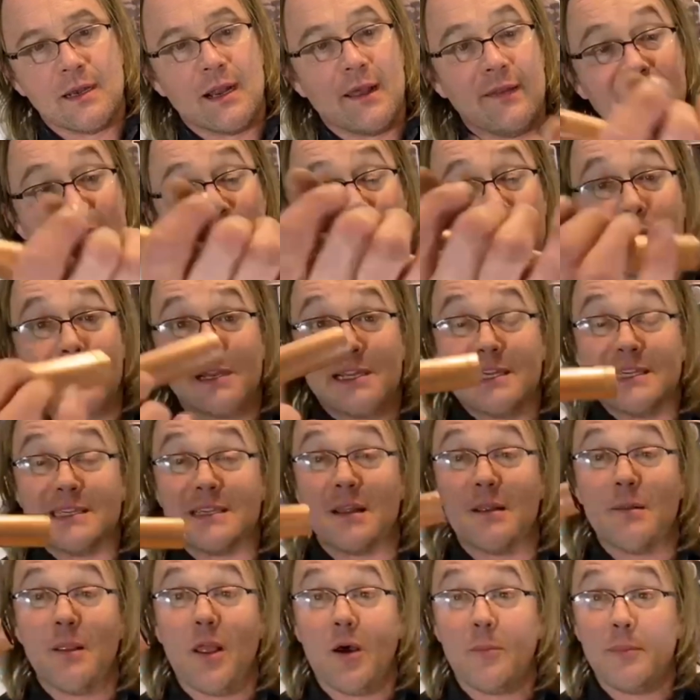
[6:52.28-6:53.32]
Now this one is
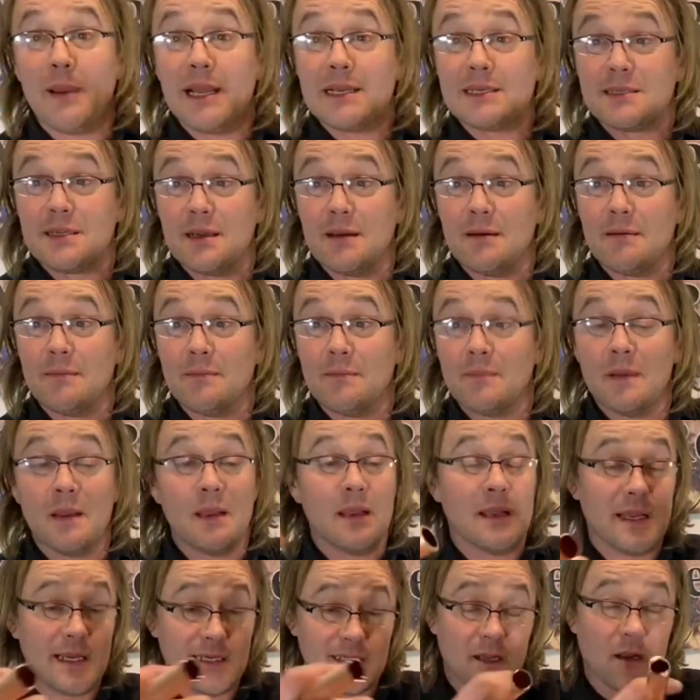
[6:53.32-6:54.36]
a lot better.
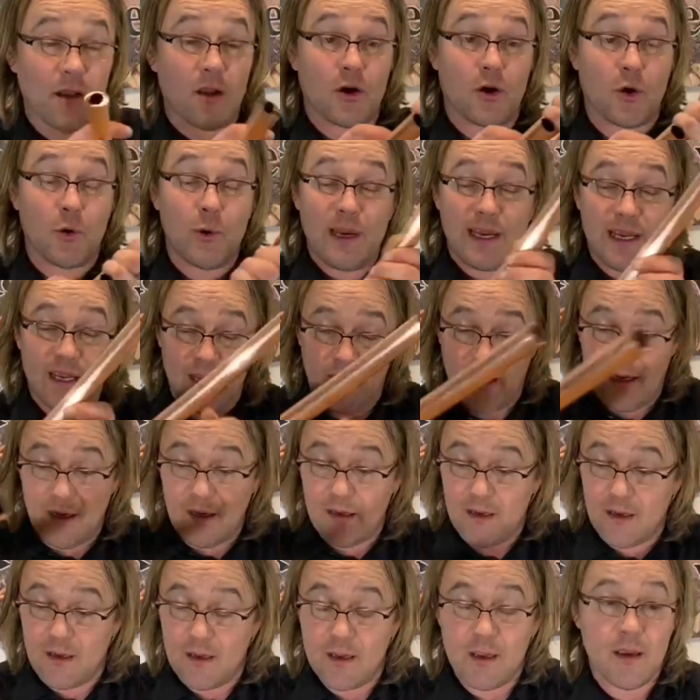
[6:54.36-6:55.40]
It's a lot
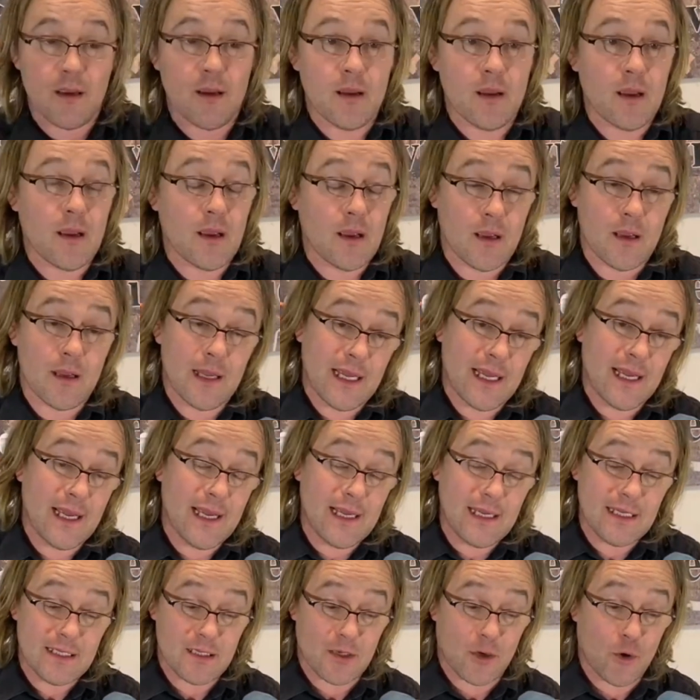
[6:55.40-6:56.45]
quicker. It
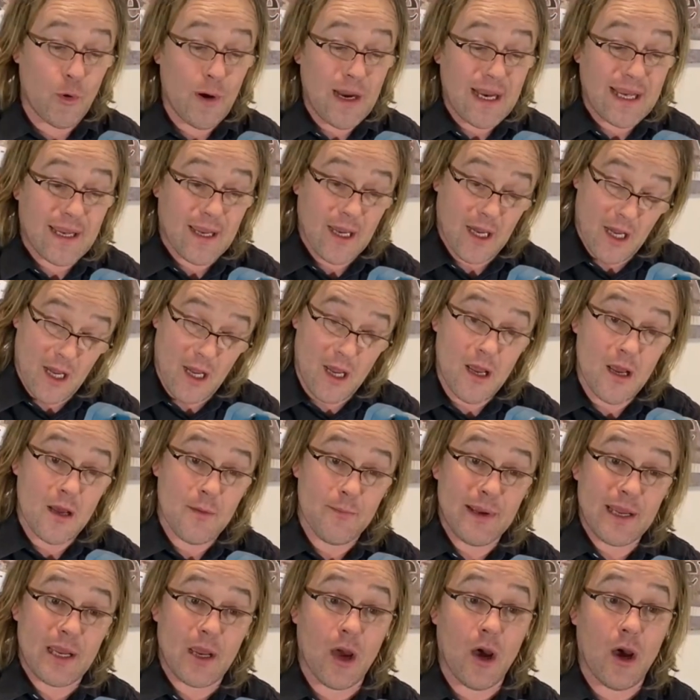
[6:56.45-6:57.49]
is quicker
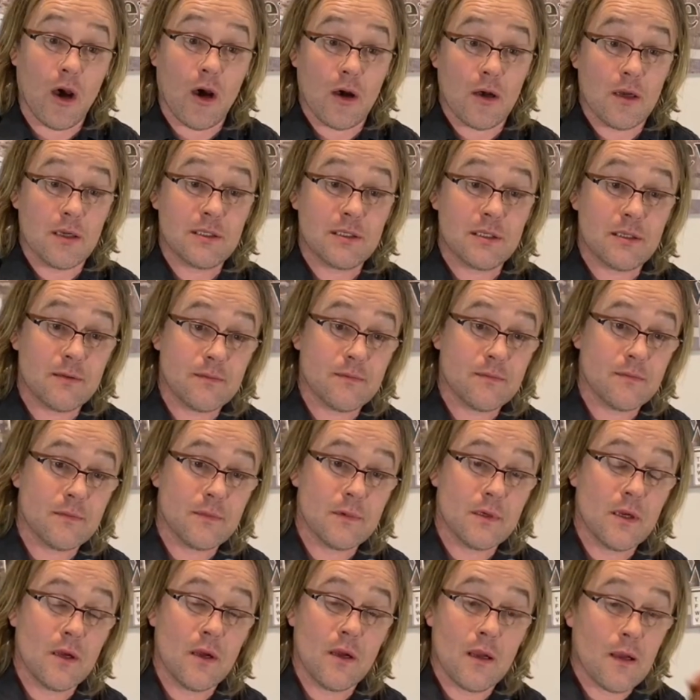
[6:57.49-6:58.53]
because
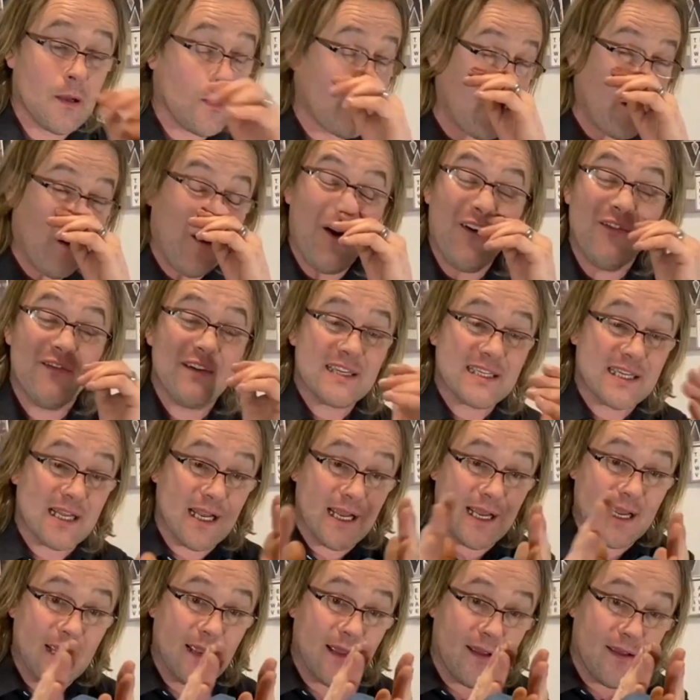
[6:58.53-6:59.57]

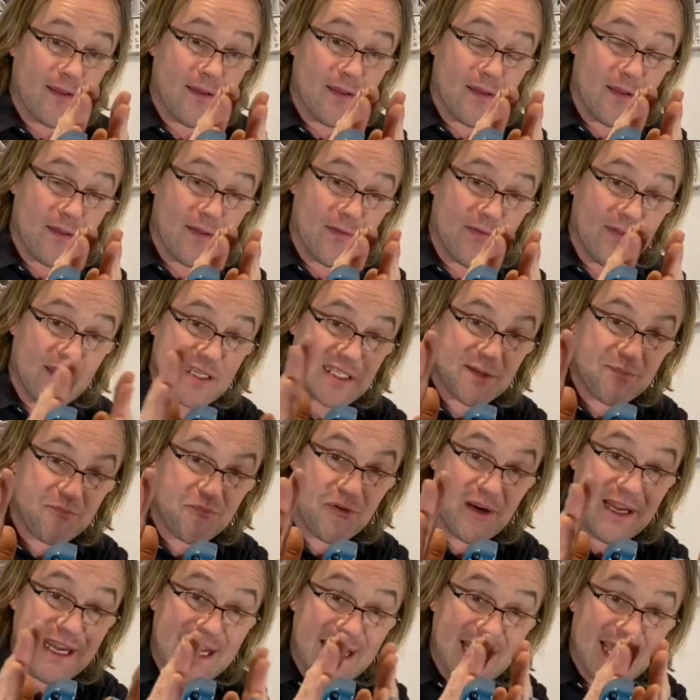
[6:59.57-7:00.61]
obviously the
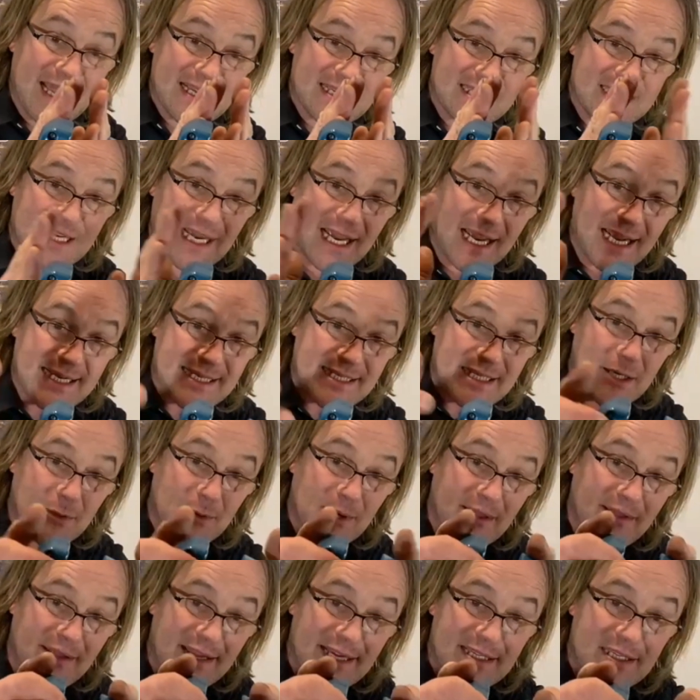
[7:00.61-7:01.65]
spring gets tighter
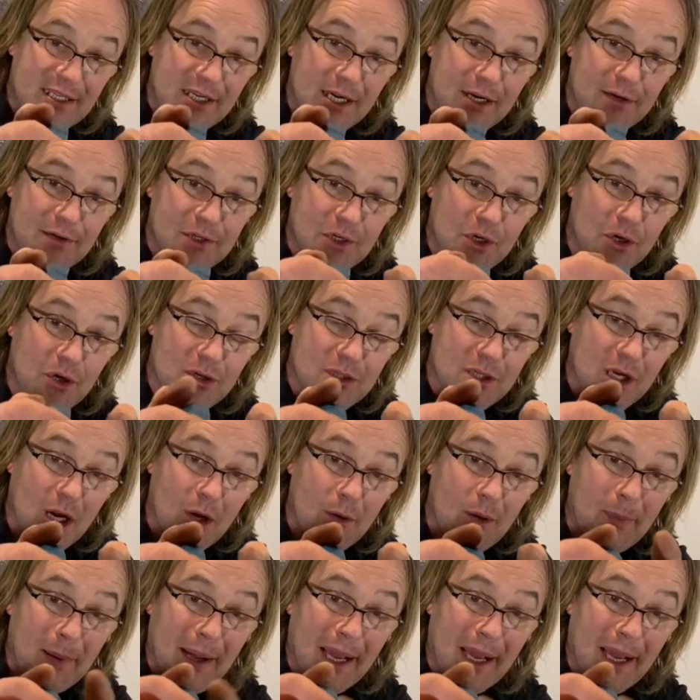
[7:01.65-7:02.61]
when these two jaws go